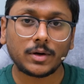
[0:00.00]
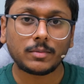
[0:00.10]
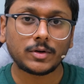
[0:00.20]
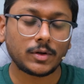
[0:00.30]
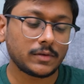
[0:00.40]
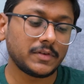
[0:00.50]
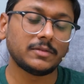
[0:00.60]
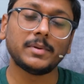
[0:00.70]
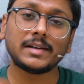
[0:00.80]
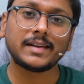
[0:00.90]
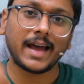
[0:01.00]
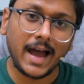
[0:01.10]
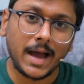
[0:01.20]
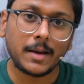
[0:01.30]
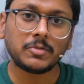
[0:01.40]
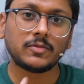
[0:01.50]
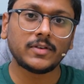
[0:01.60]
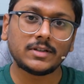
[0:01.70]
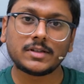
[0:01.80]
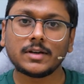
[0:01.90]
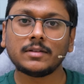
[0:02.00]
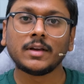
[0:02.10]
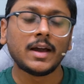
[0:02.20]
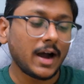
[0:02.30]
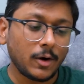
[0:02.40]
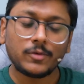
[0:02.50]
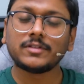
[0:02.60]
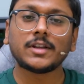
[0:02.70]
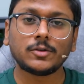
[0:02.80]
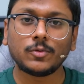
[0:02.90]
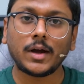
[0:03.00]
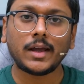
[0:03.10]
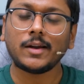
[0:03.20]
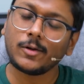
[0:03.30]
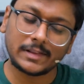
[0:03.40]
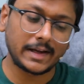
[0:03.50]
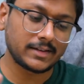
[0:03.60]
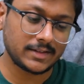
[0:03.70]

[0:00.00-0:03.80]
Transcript: talk about all of its built-in apps apps features how is the ui and all that